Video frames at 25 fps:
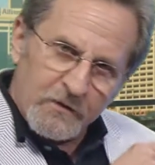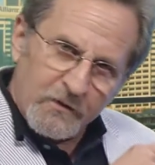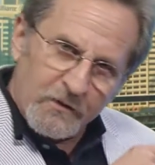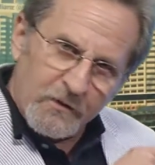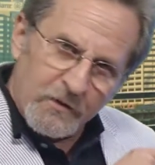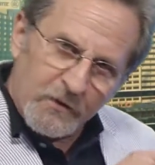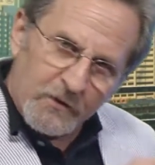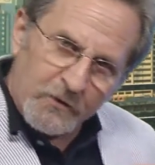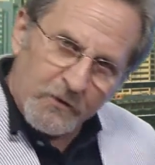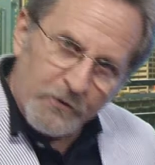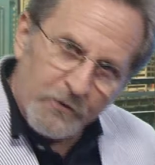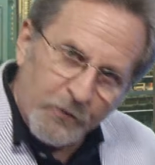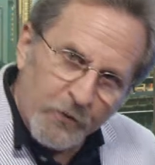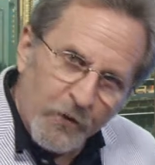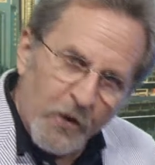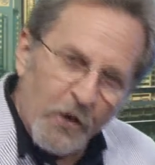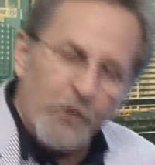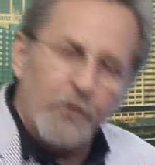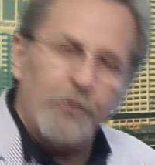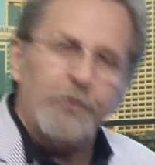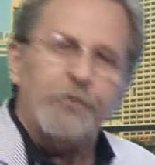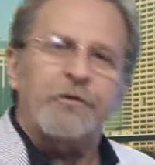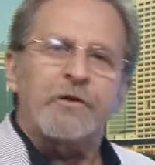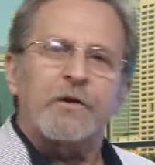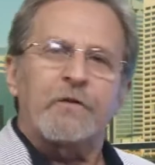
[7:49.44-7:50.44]
the
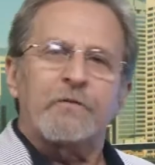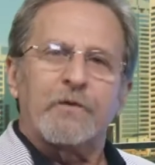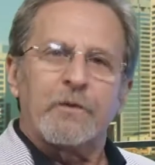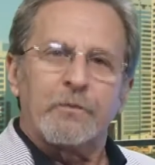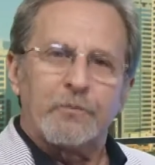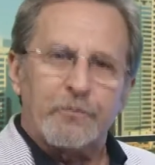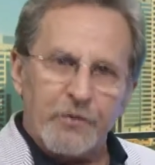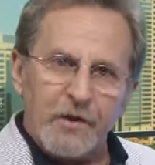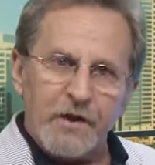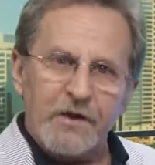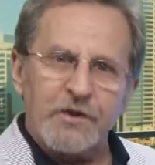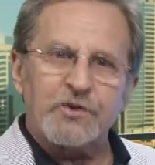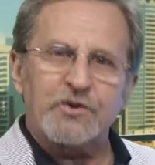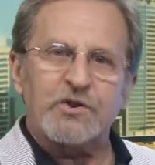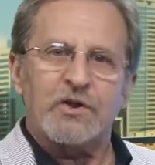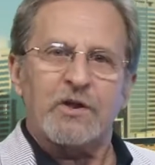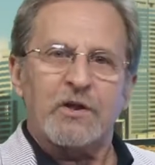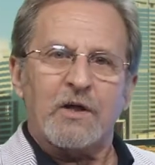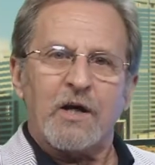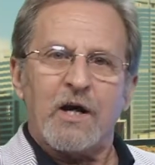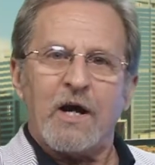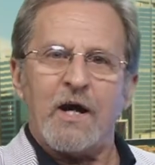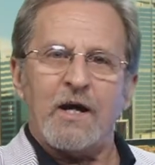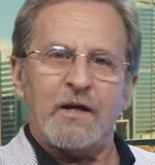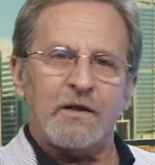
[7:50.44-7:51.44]
growth of the British
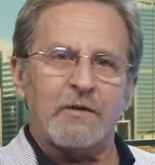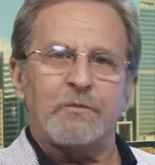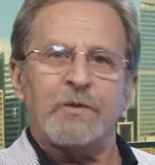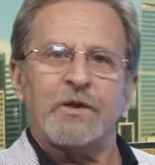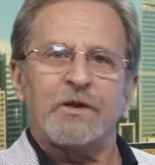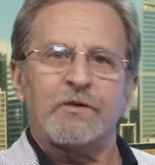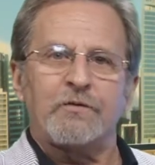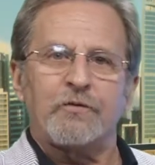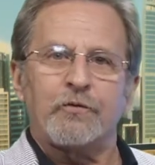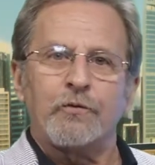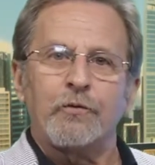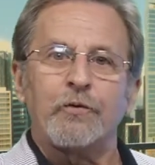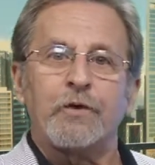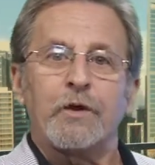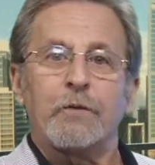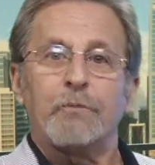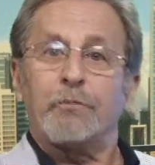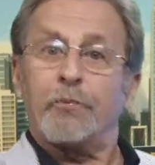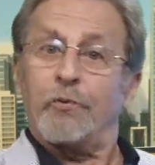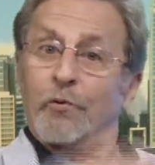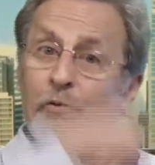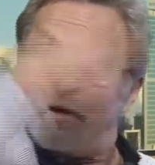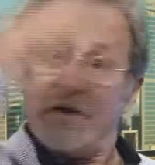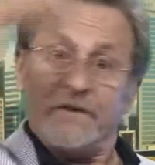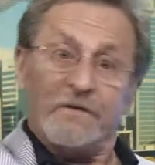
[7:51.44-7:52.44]
economy to the
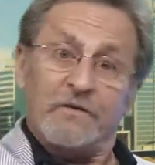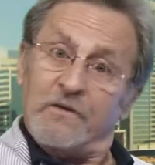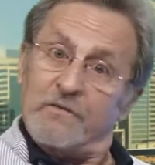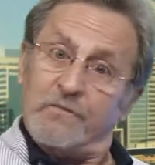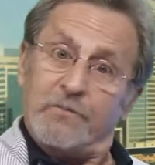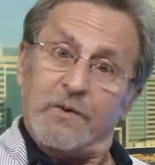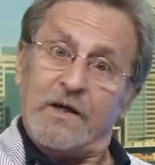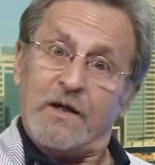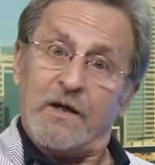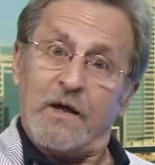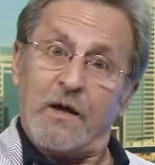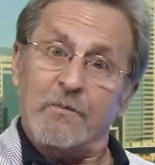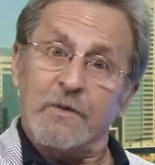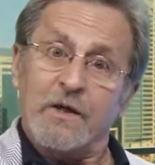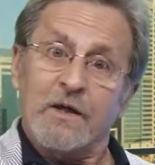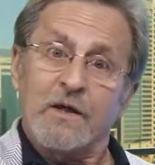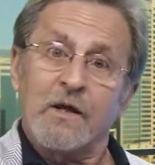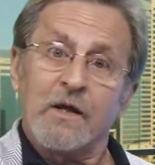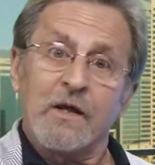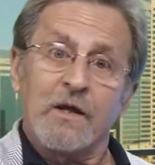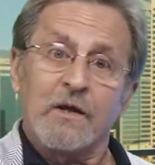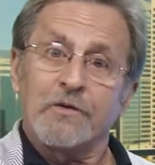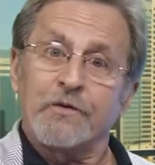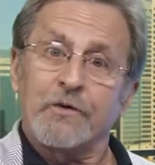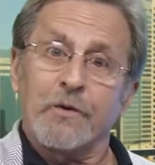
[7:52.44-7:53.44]
point of becoming
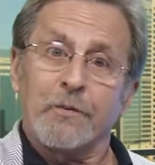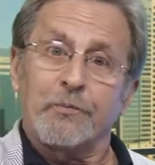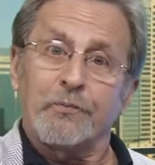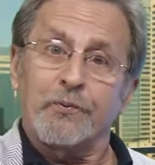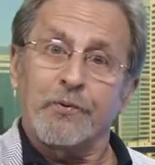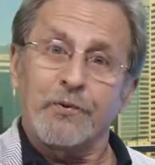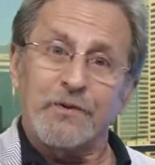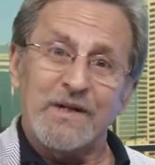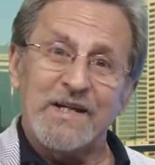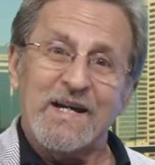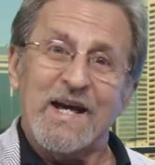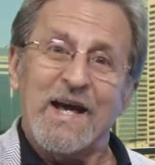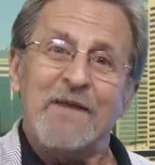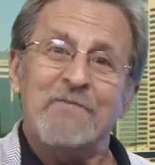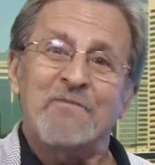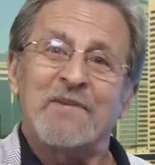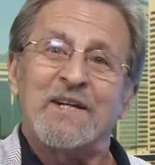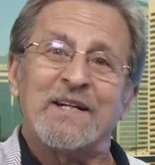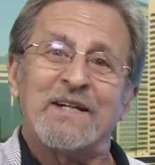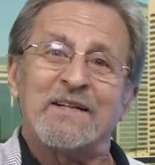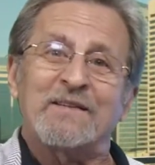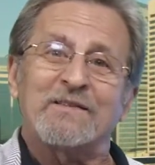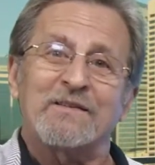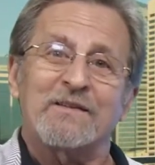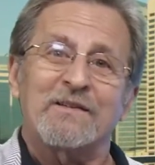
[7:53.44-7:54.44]
the
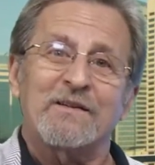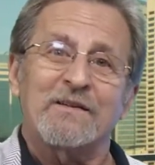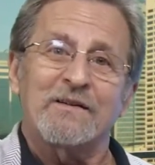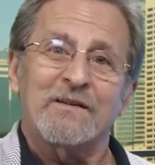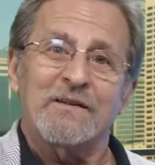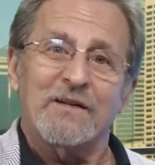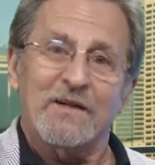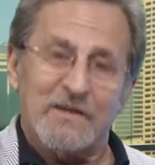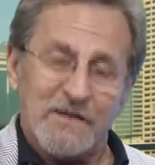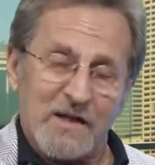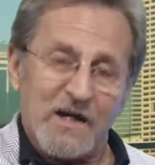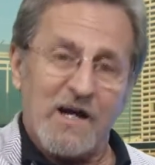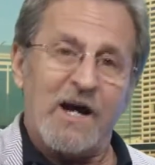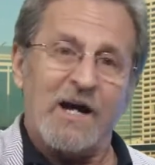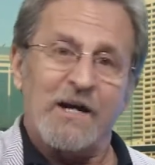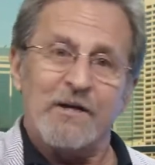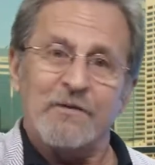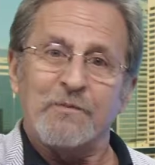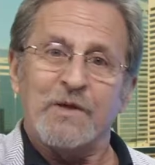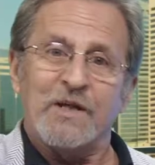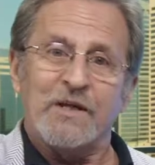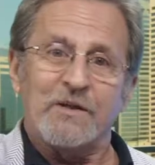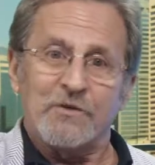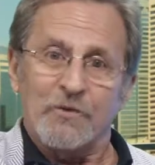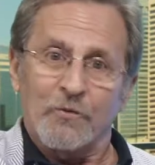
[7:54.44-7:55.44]
preeminent
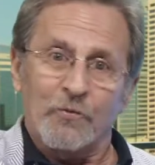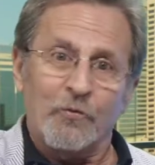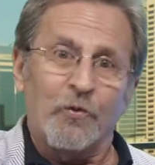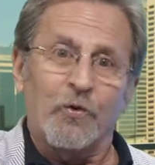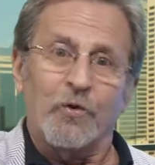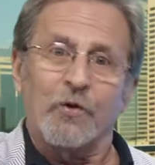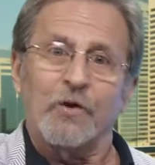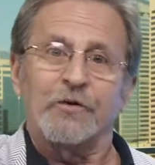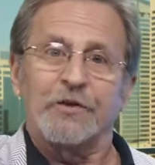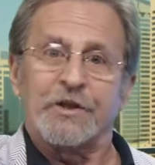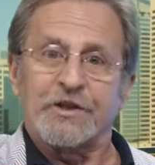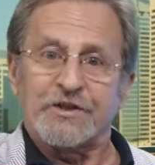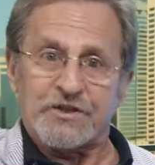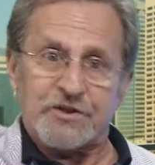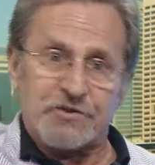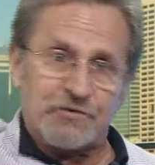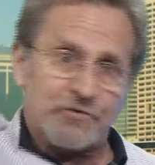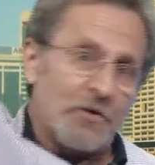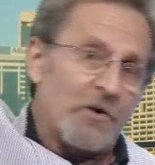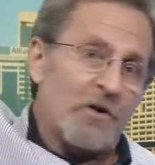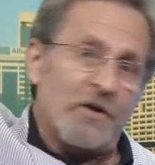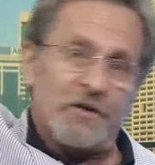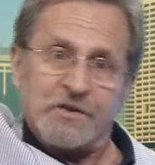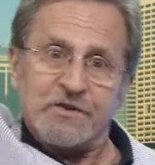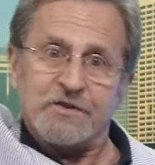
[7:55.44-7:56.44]
economy in the world, the
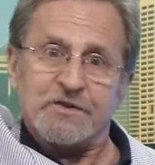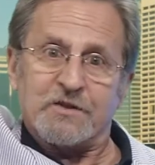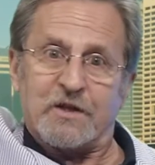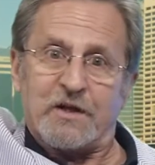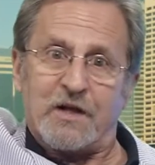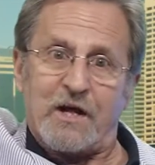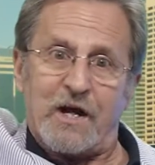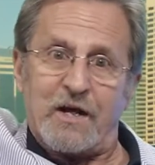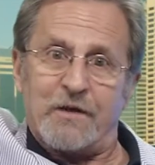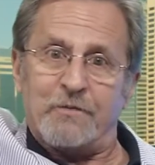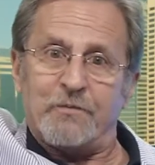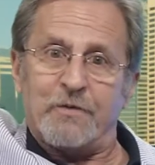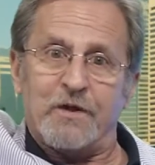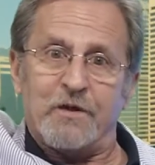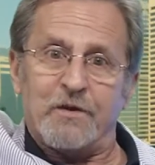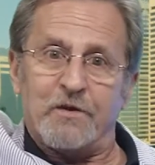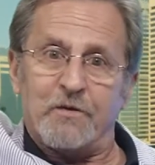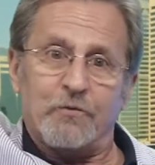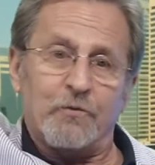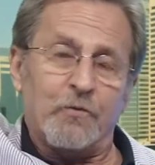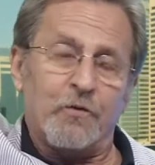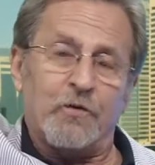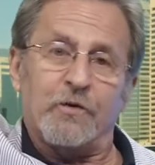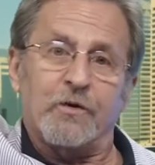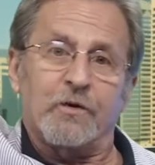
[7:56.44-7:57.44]
strongest economy in
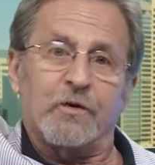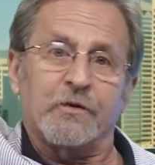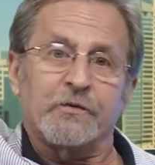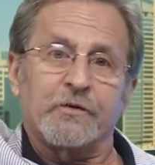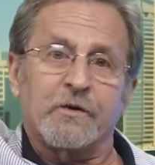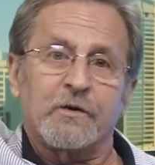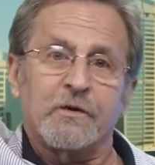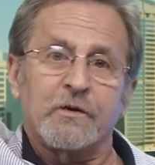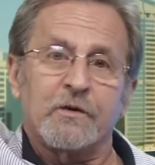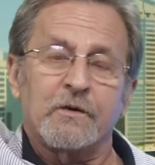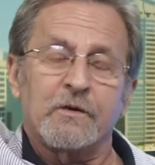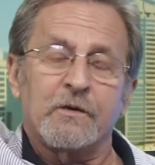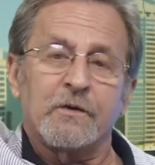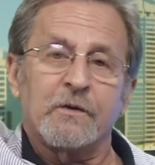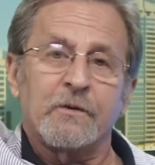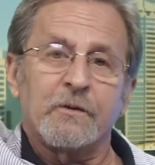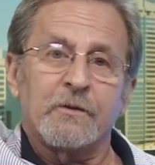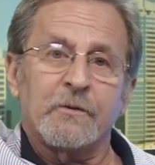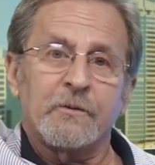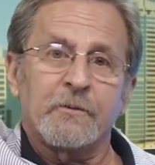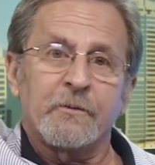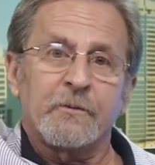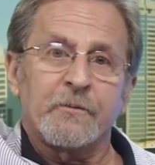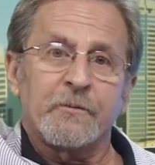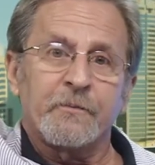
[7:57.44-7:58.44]
the world,
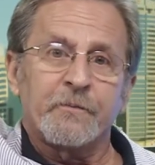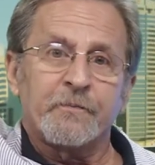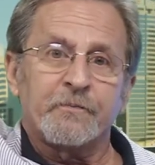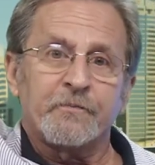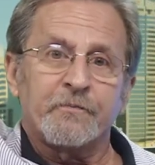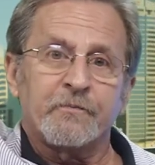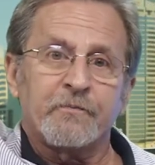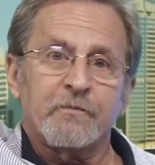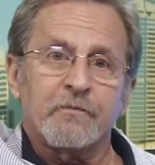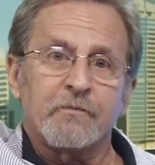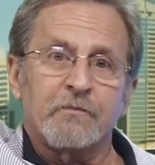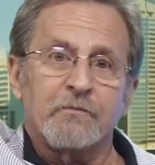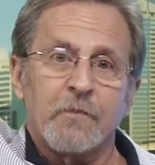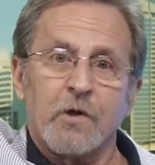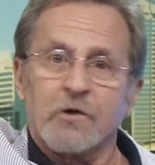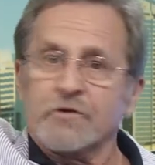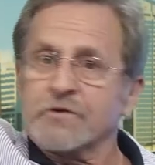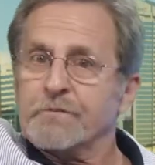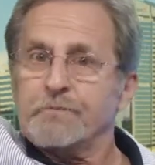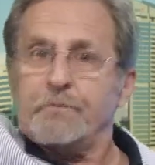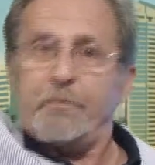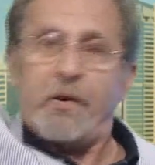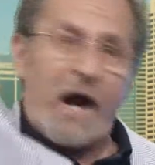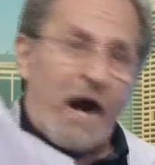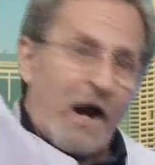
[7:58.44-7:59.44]

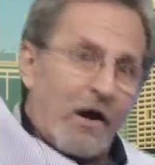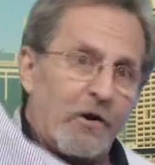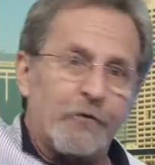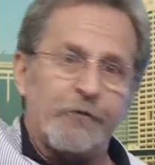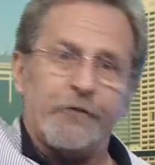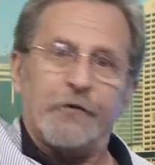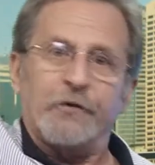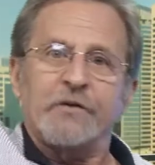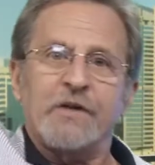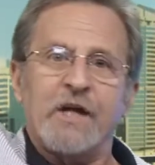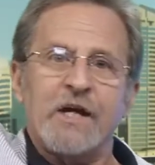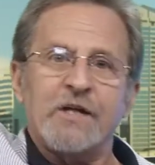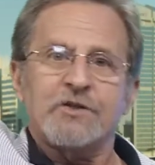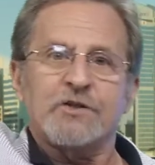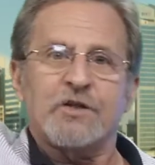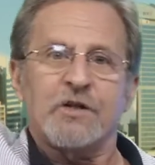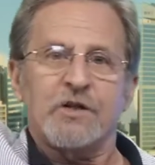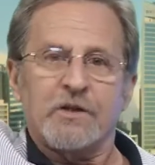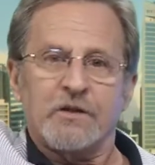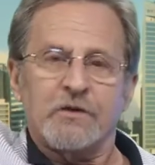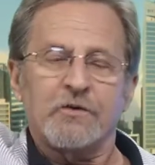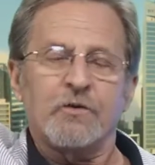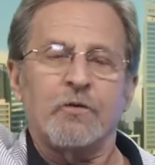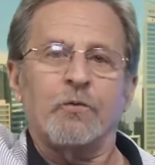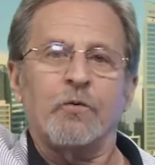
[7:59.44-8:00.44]
most powerful
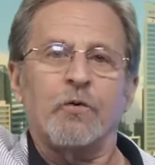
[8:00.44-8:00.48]
nation in the